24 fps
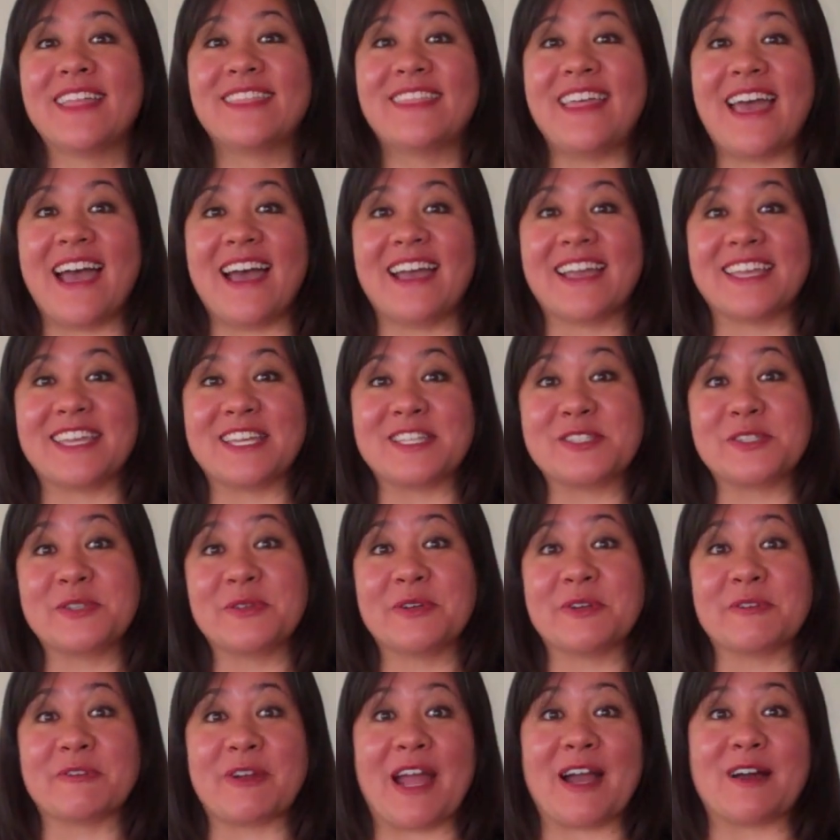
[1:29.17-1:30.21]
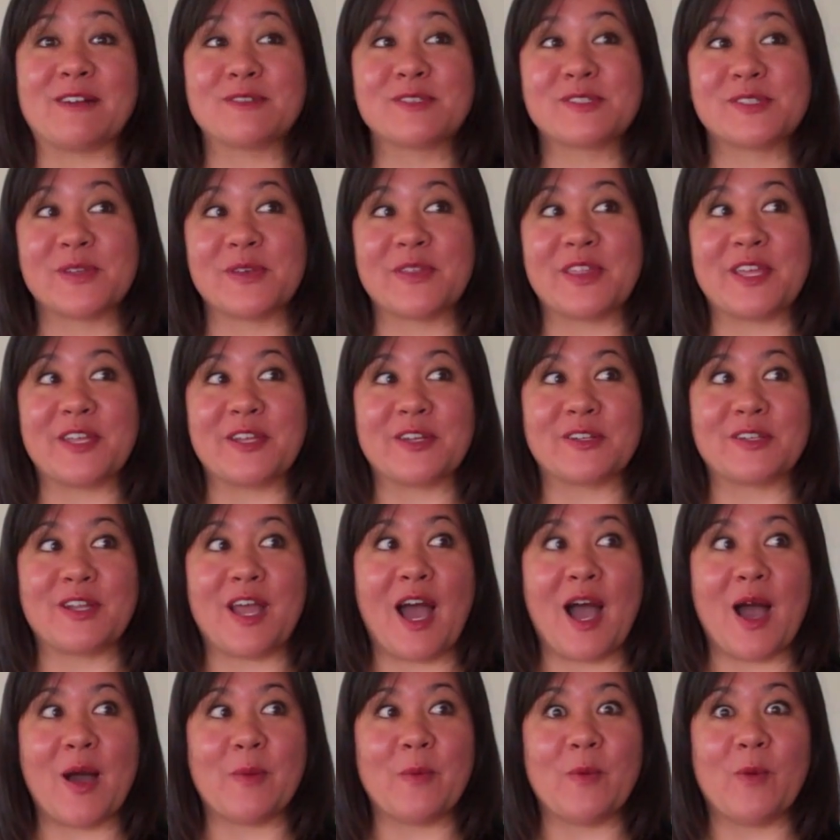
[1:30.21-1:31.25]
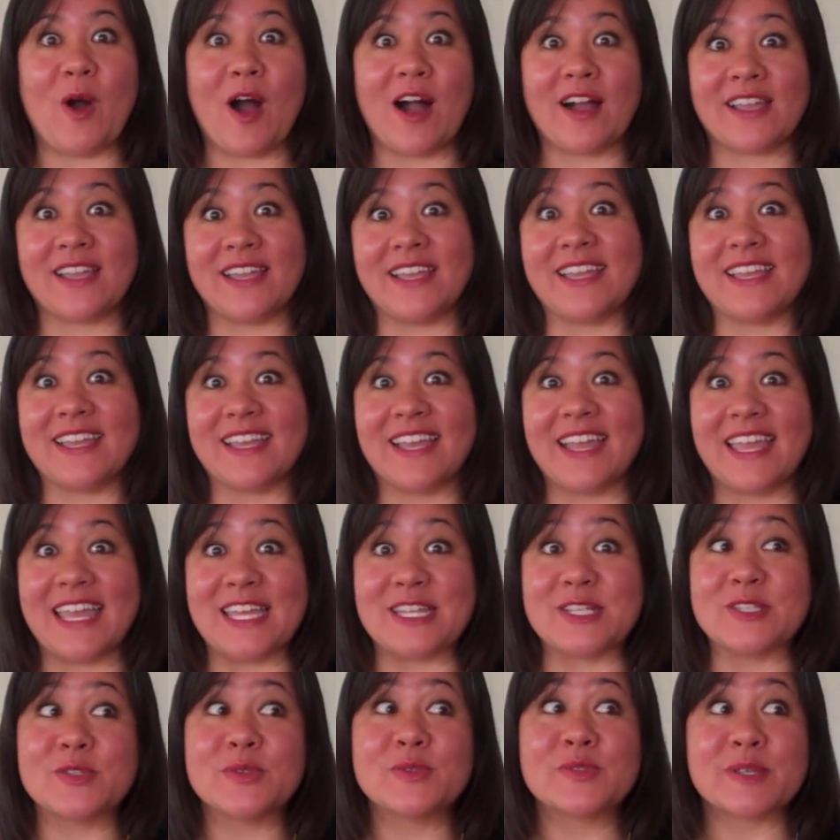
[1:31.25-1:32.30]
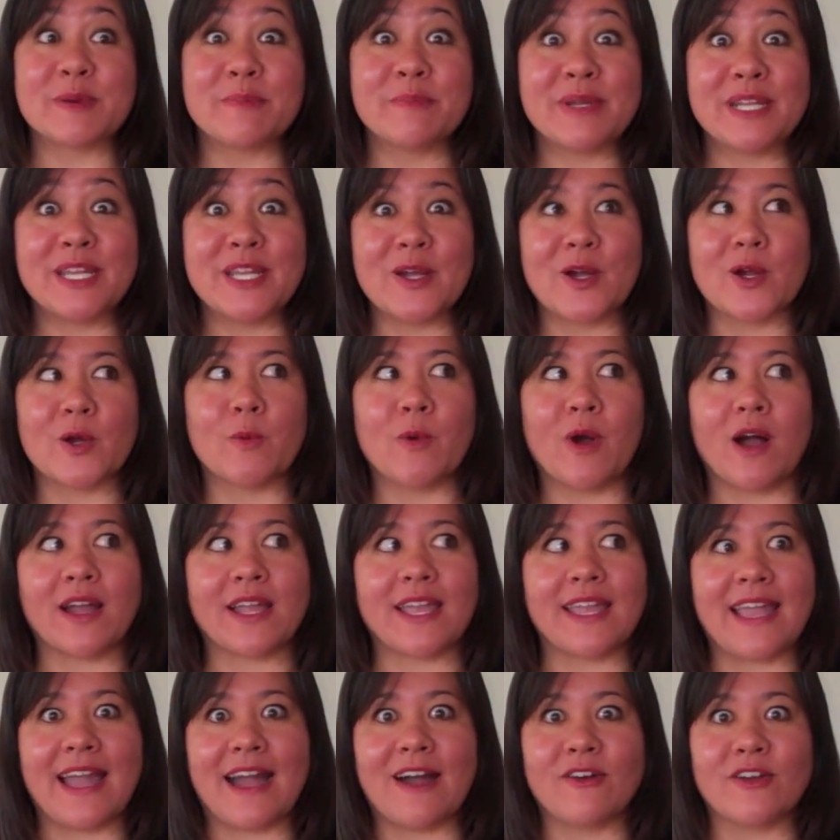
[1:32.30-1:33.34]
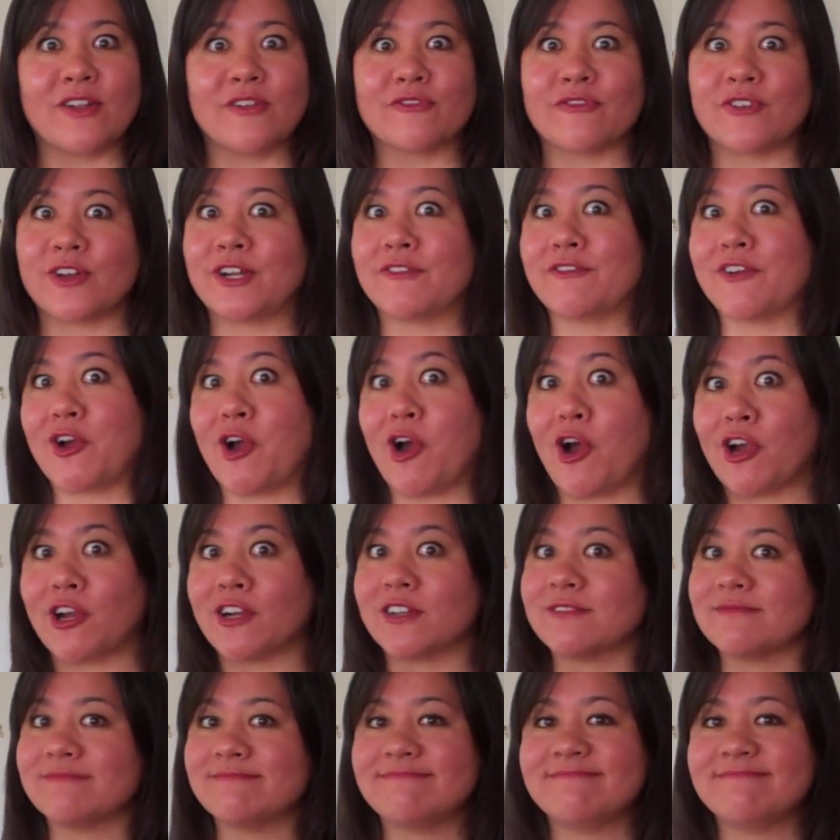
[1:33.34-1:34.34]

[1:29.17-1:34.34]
that gets you around so that you're not walking into somebody or walking out in front of a car.